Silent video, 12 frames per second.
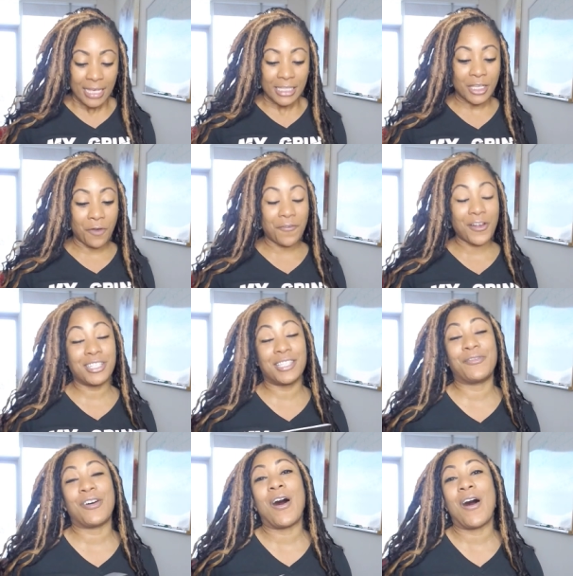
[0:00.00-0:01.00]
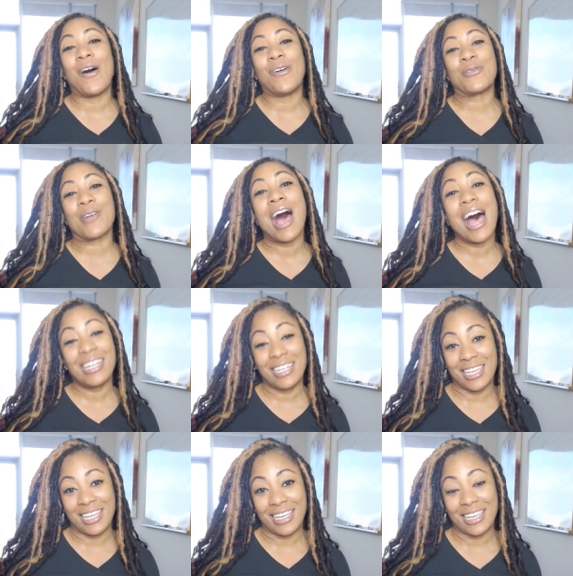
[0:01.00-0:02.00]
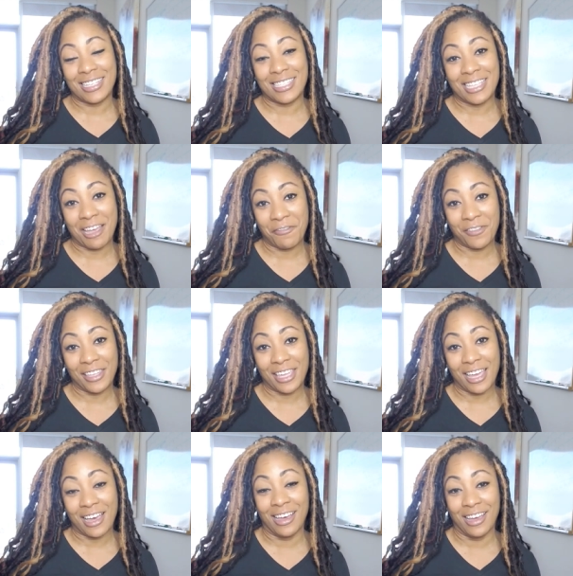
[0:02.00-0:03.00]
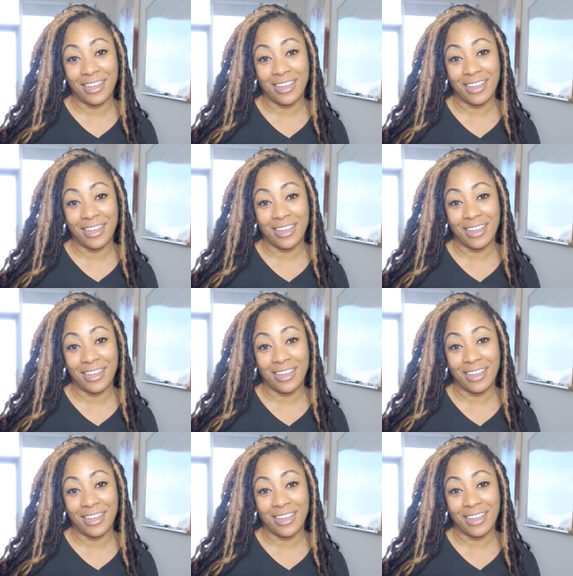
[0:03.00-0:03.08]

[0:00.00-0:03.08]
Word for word: So first of all, Rodney is definitely uh,